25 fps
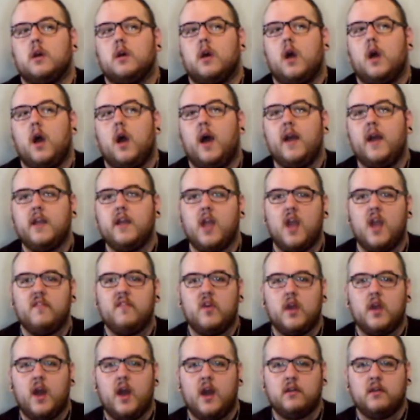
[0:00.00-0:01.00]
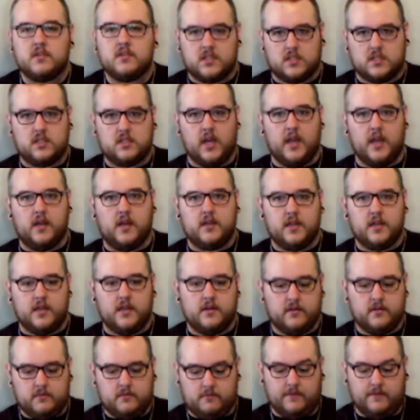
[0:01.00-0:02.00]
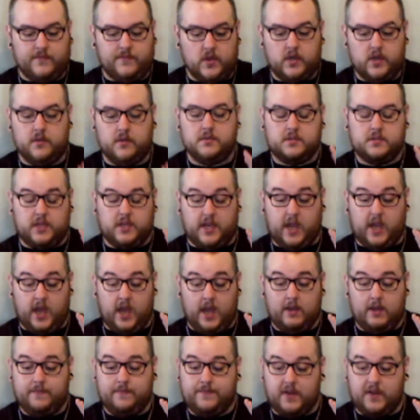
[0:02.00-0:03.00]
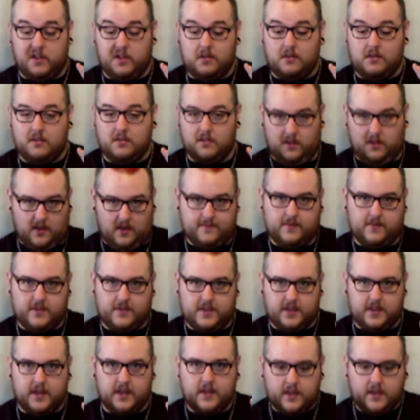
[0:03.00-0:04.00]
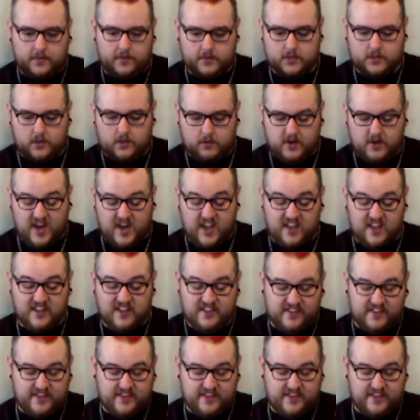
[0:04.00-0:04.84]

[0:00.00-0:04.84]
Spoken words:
I gave it outstanding reviews. Like, I fell in love with it. It was great.